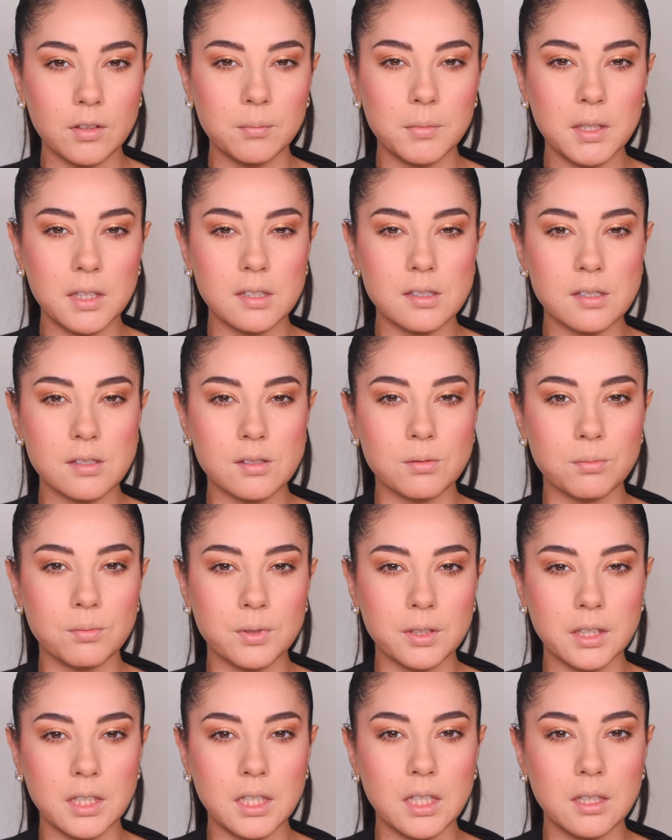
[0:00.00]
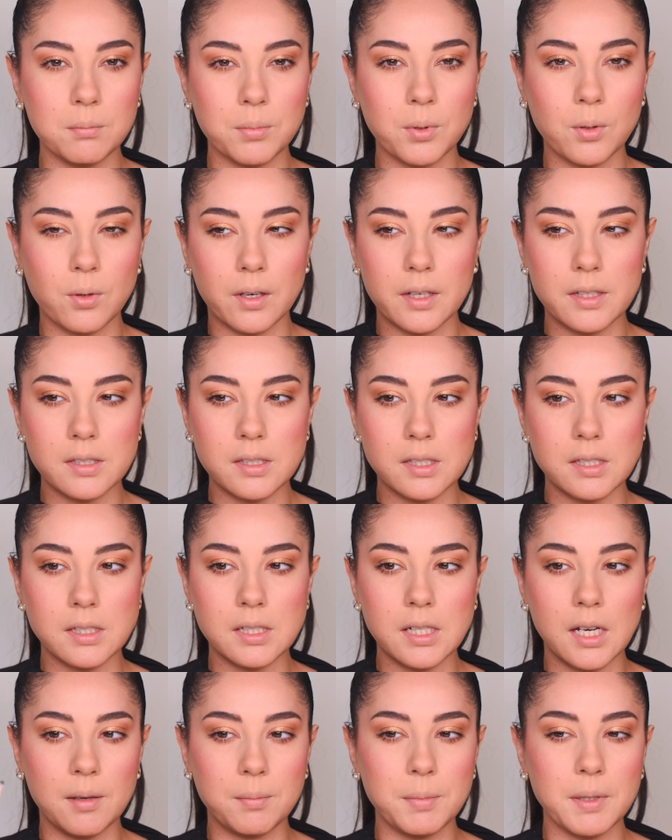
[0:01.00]
me, this is a really important
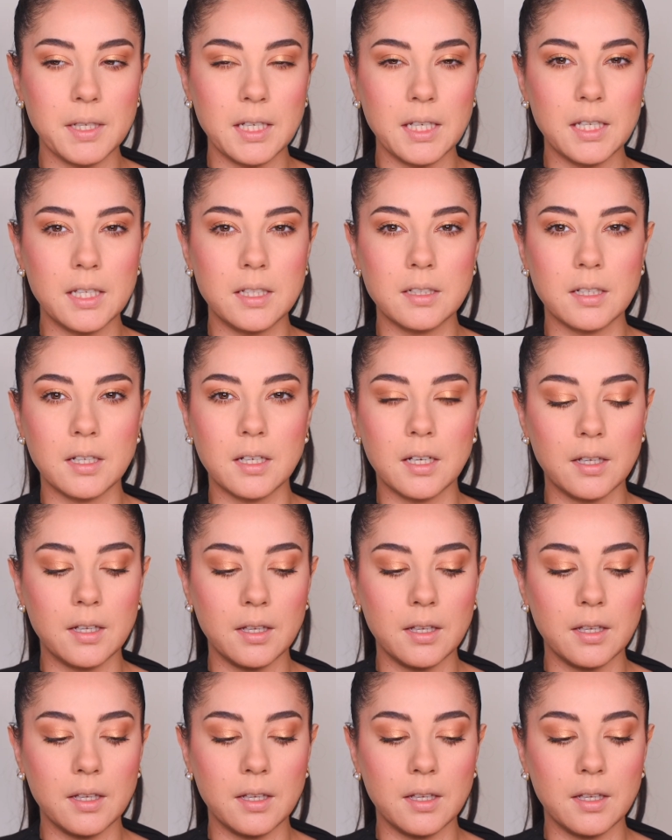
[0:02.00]
step in